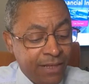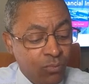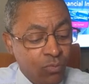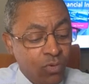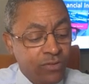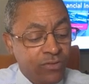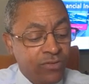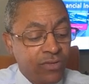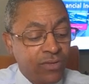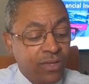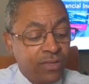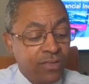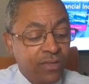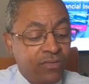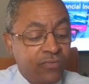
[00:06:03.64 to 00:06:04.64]
it was
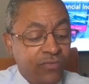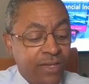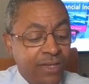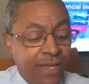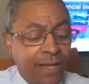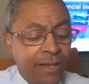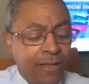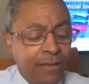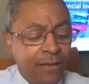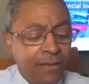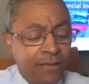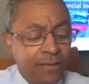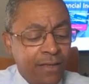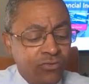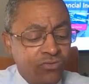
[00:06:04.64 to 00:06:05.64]
this vendetta
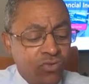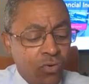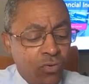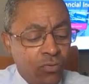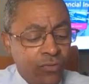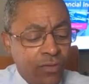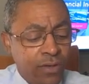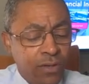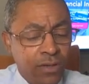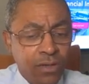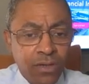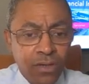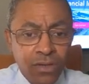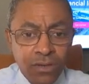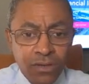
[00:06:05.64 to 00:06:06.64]
that drove
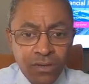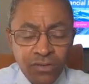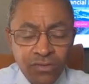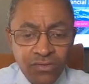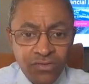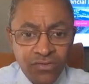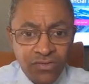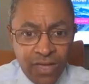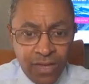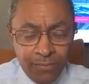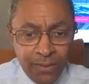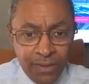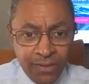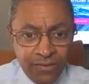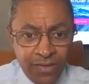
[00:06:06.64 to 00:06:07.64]

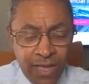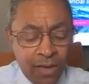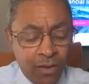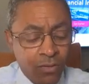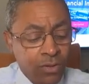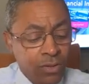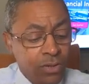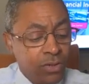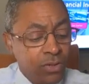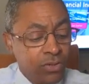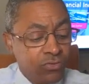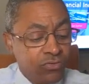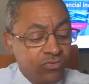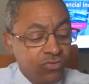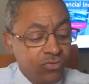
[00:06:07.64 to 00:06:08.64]
Changpeng Zhao
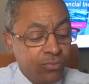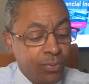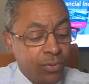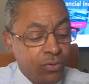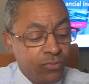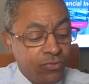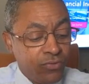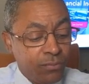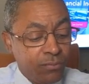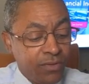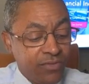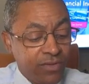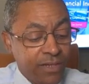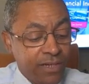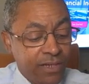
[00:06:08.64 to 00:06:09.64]
to post
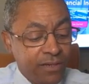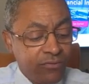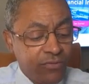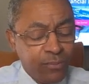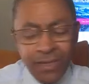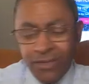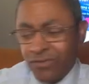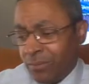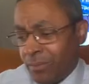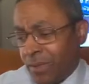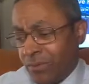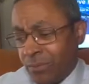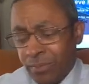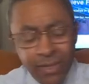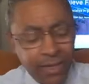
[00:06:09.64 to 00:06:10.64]
misleading information
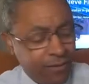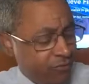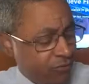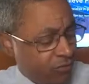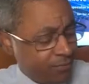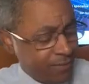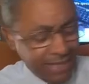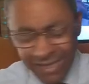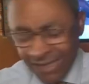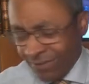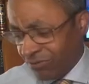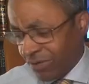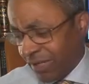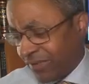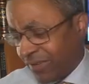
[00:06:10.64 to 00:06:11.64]
about the platform.
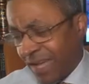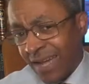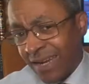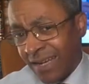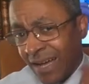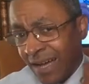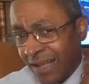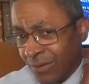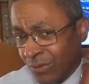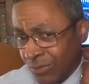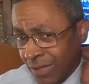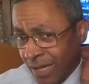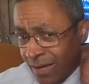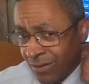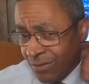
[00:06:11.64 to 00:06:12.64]
Rings kind of hollow
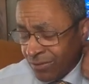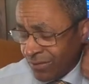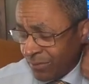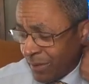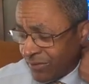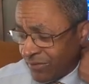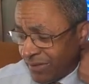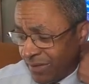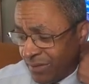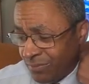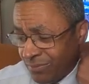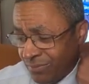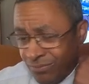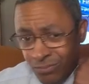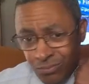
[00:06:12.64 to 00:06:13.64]
now,
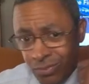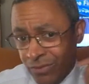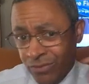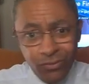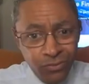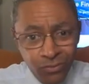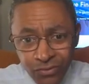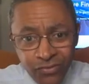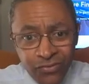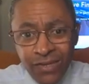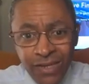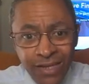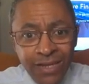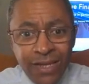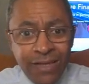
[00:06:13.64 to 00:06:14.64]
especially with you're
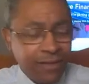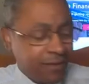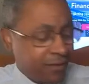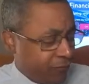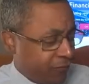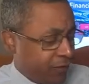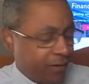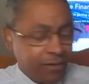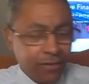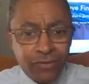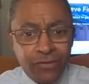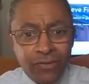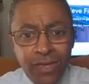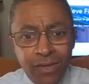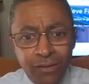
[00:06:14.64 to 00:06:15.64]
sitting at the
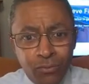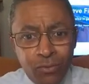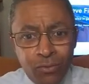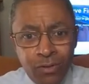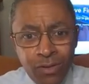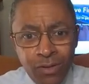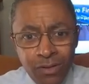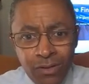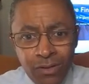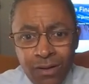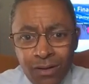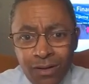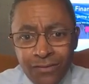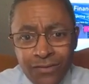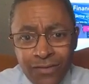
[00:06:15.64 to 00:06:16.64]
defendant's table
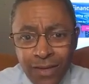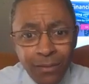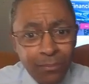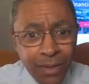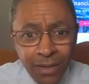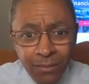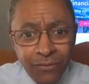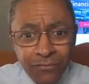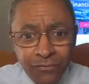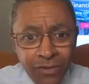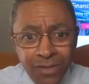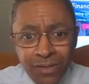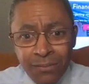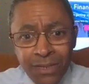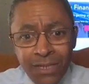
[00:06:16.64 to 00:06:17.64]
uh, Sam Bankman
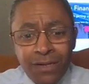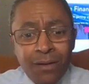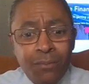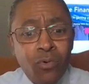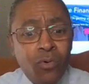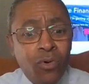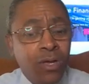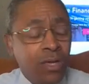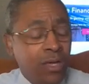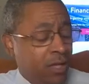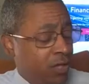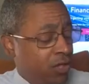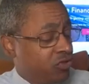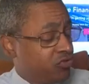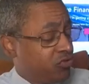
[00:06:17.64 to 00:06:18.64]
Fried. I mean, come on.
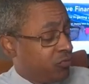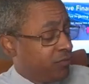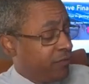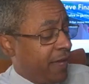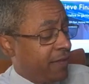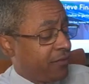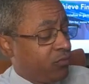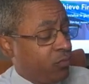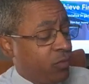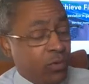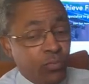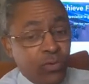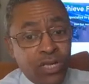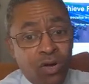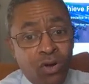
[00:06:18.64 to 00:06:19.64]
So that's
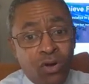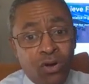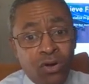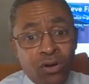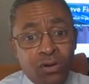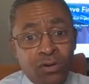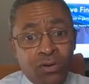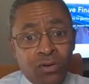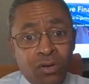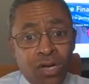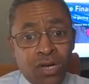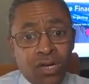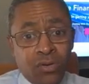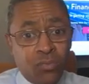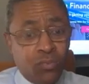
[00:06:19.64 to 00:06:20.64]
where we are
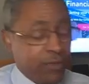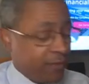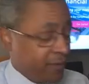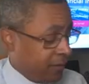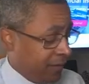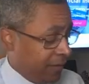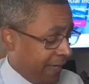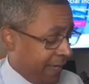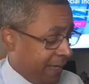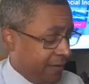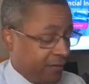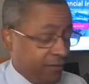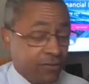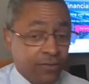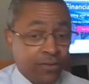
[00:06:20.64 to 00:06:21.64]
uh, with the
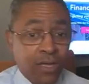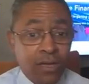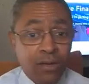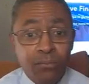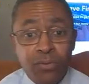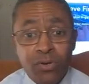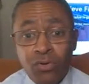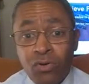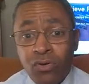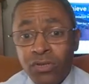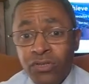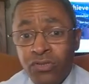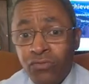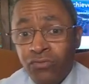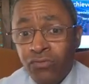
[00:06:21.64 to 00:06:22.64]
latest. But
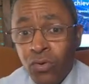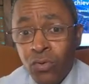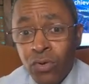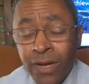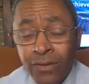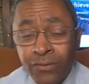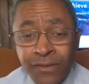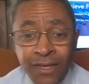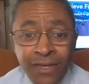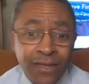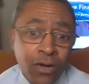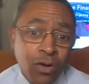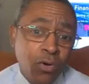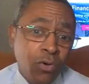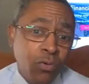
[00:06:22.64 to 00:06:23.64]
all of you folk out there
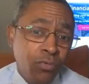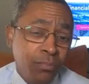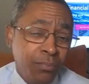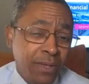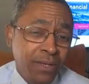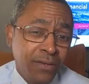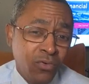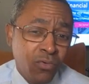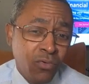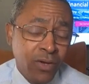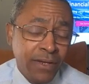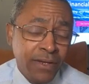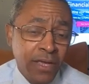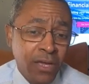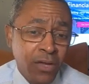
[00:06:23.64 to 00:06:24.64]
that hold
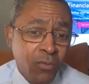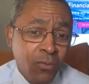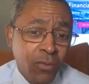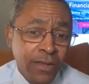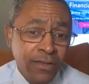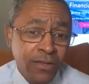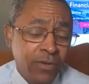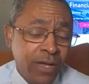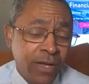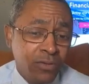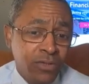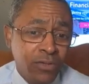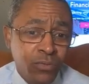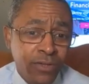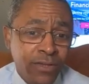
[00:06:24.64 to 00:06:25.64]
Bitcoin, whether you
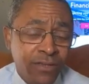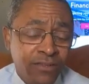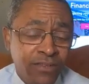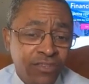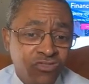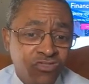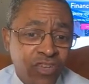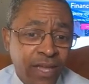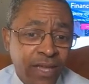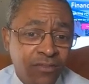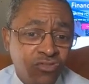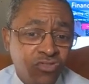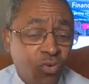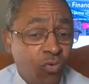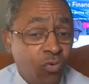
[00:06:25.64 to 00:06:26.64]
held it with his
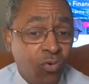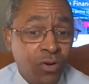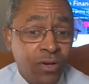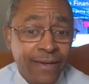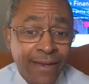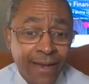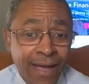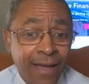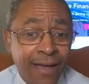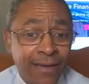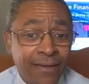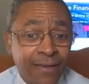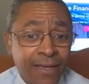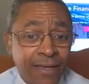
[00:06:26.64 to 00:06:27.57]
exchange or not,